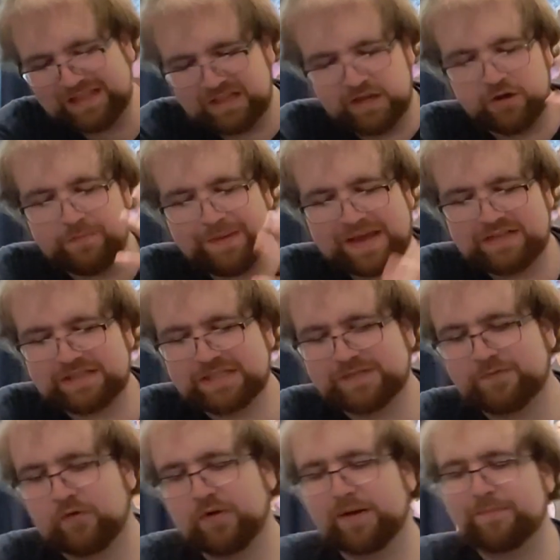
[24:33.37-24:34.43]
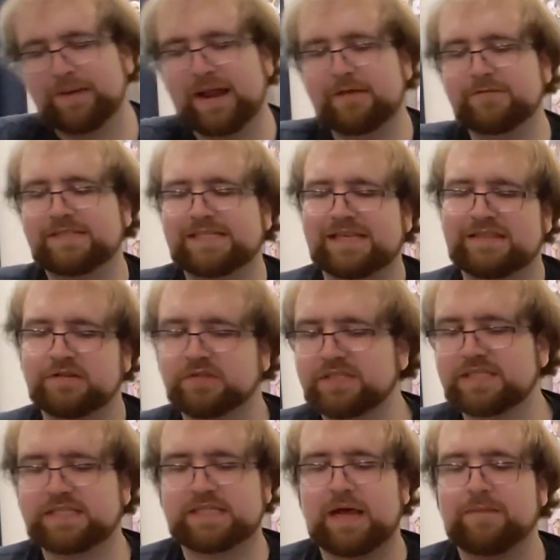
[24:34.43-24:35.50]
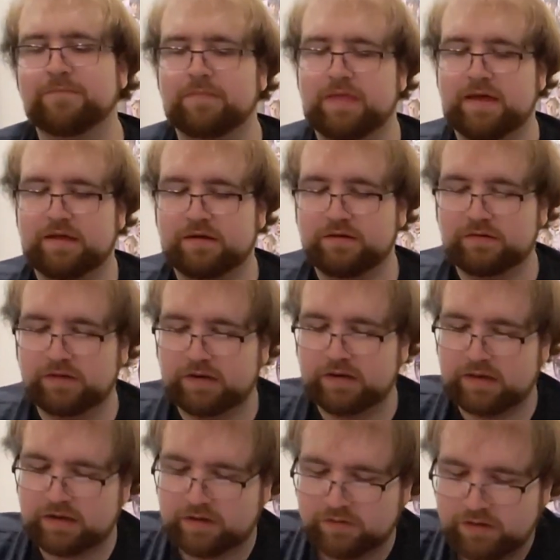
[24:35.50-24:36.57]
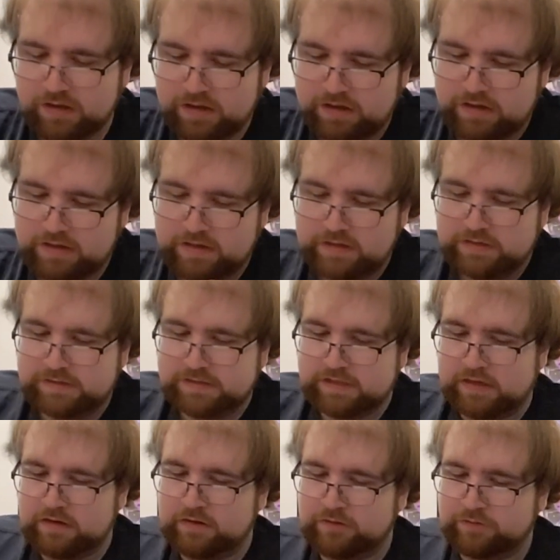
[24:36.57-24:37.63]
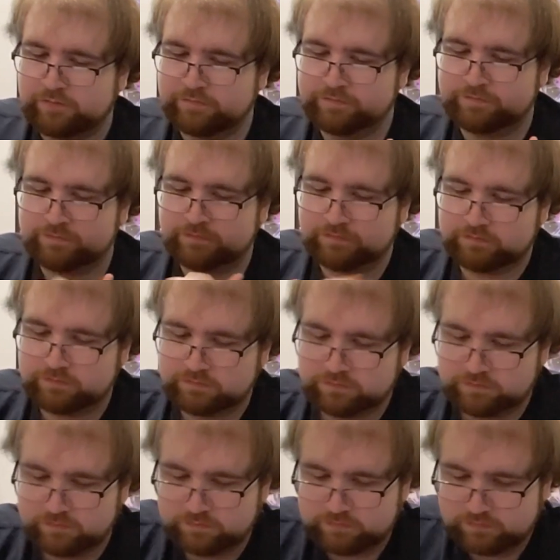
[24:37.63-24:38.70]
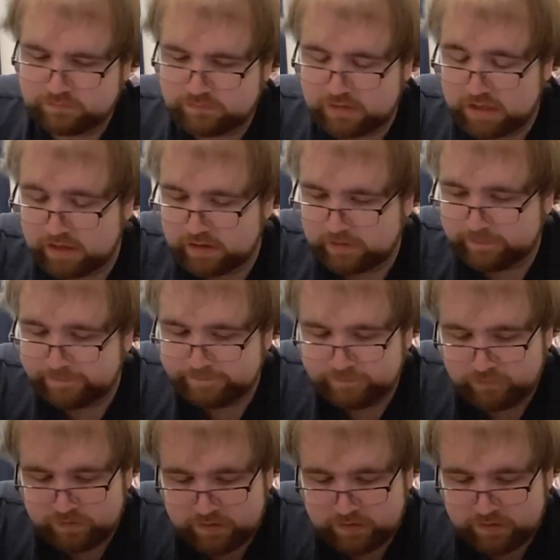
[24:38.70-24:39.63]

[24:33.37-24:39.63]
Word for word: clear basis for it, but I would say there's some there, you know? So, yeah.